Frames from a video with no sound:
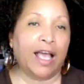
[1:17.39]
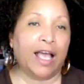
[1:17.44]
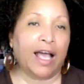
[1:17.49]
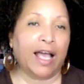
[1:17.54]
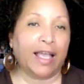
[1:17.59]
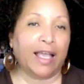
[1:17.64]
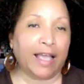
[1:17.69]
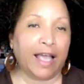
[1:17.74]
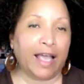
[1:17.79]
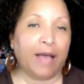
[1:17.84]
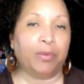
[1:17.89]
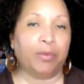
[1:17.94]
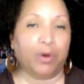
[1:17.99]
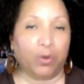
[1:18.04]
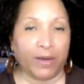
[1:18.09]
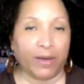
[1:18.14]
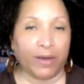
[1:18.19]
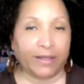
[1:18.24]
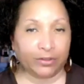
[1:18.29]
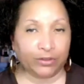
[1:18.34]
I am a
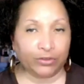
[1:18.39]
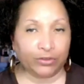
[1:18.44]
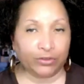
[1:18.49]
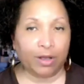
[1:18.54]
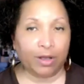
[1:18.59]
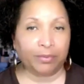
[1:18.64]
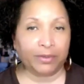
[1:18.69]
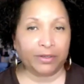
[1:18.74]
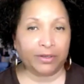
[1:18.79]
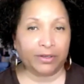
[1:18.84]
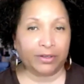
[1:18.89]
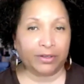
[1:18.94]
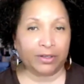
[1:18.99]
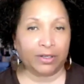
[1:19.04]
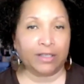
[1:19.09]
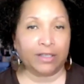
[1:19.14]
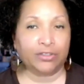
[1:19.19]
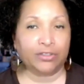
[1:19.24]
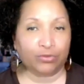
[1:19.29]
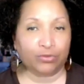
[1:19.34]
Western tropical
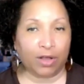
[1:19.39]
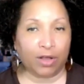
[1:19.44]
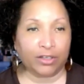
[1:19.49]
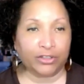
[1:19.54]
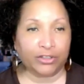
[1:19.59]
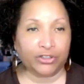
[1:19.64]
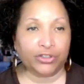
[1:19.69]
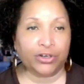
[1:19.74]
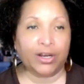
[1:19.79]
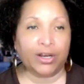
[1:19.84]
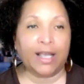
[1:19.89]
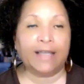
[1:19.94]
astrologer